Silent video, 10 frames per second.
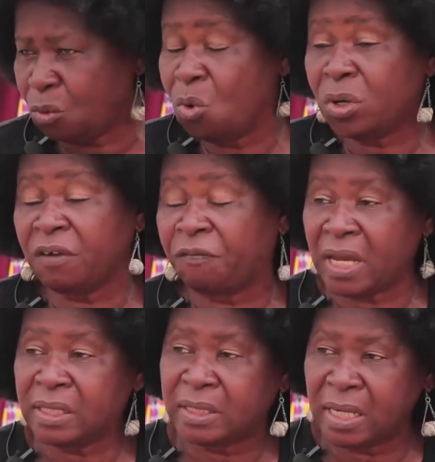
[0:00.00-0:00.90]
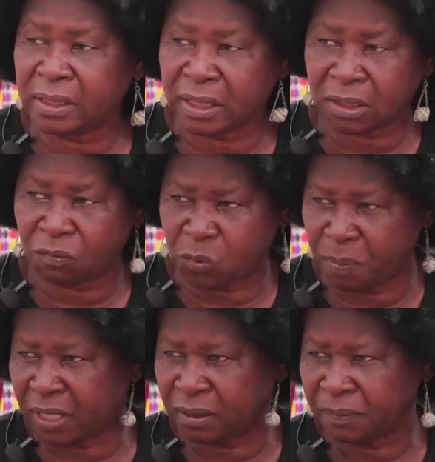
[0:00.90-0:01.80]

Who defends the interests of women?